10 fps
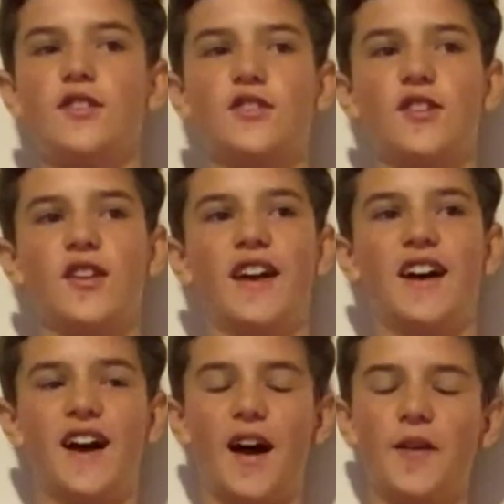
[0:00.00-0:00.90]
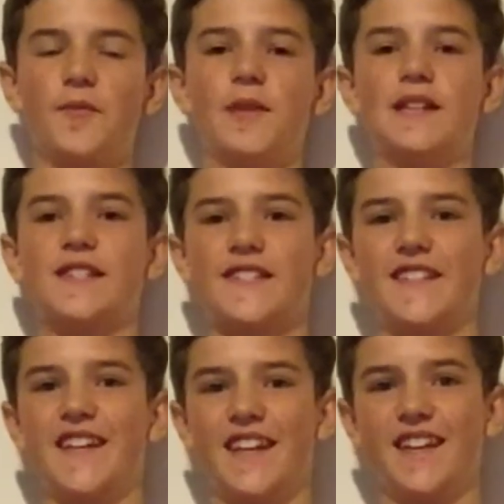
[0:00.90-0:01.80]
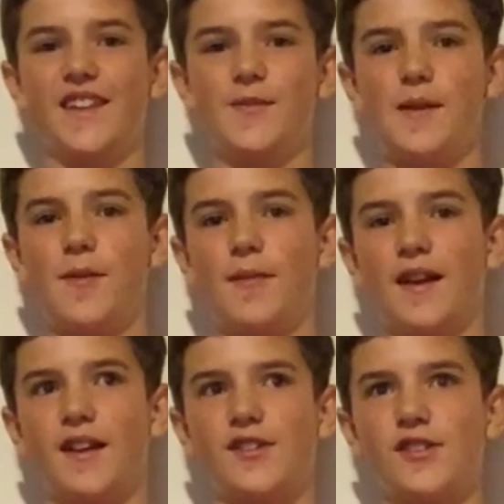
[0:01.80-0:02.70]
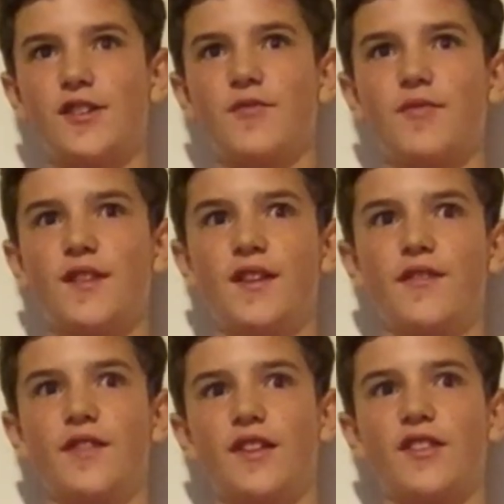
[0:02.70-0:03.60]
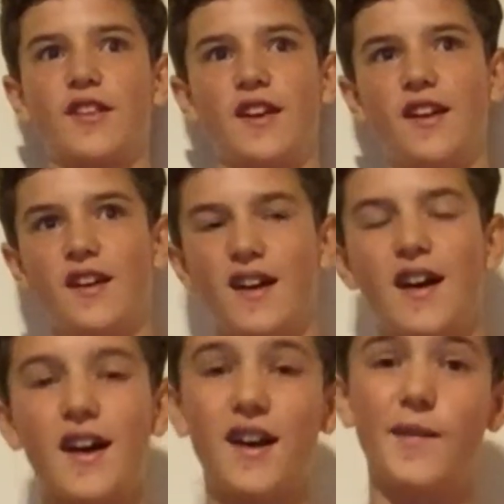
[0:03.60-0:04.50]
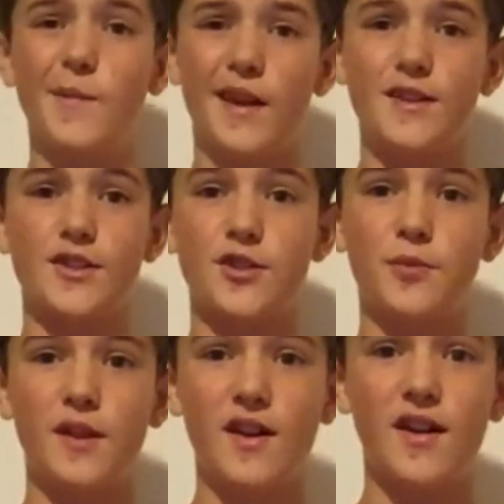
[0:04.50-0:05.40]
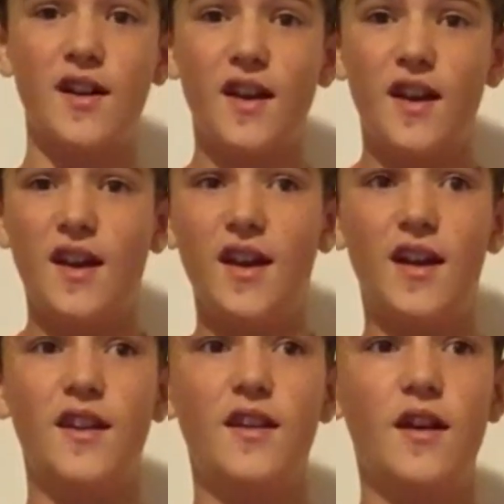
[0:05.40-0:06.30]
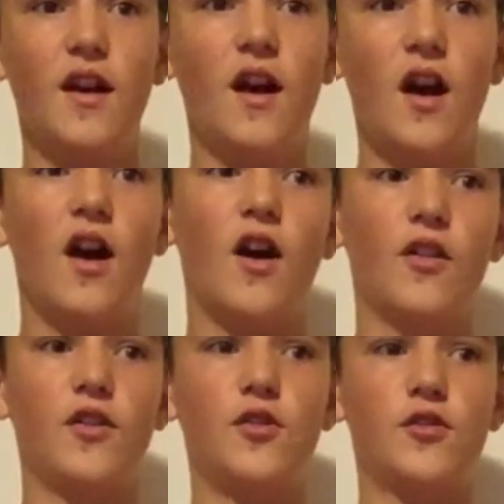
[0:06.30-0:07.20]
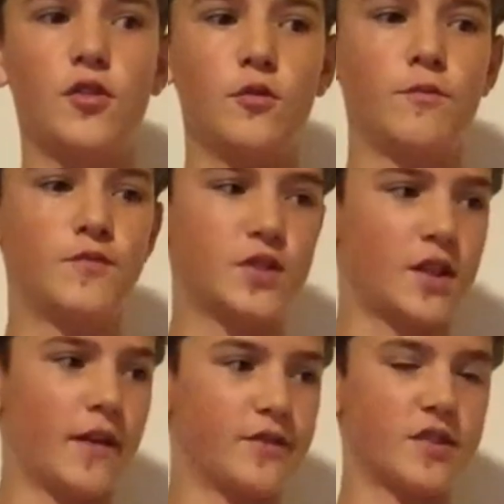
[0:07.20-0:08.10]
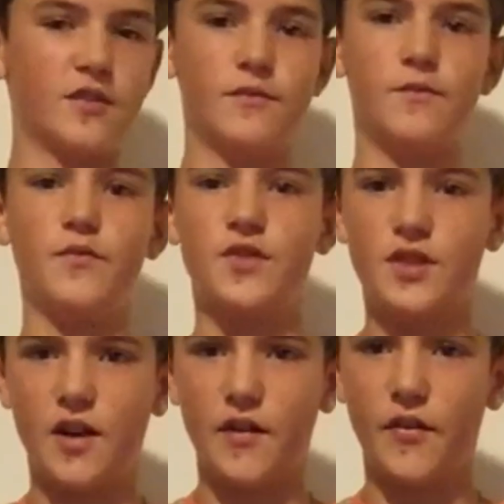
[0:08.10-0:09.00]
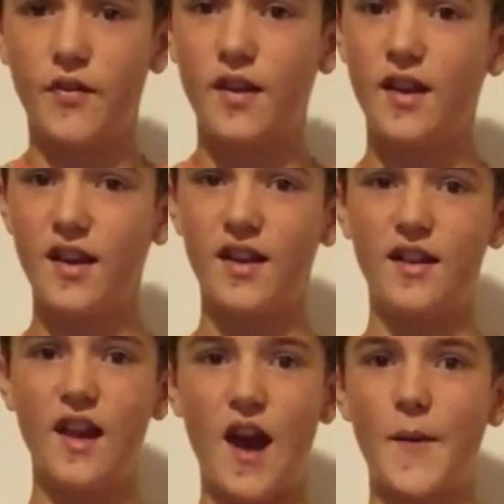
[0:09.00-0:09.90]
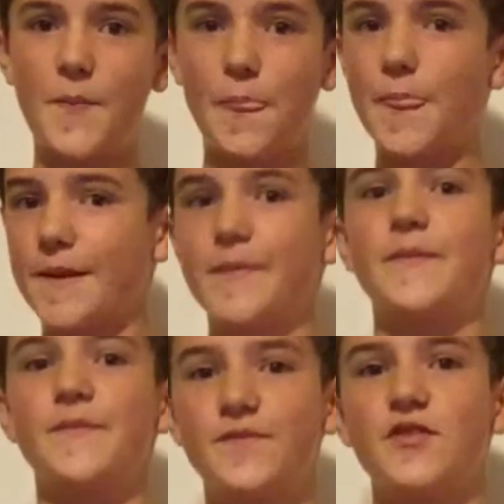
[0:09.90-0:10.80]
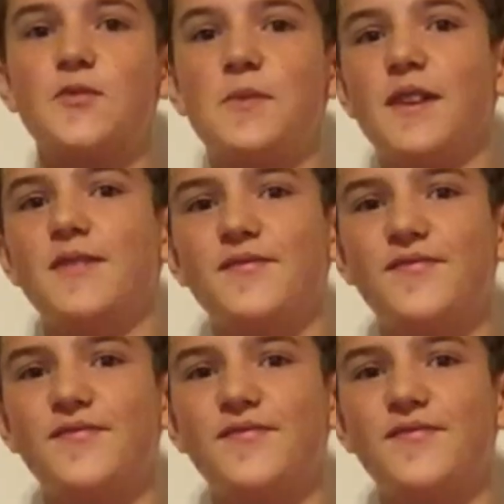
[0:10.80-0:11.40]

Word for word: So yeah, I'm basically the main manager at Adventicade. I manage the Twitter and all the YouTube stuffs and stuff, and yeah, it's me.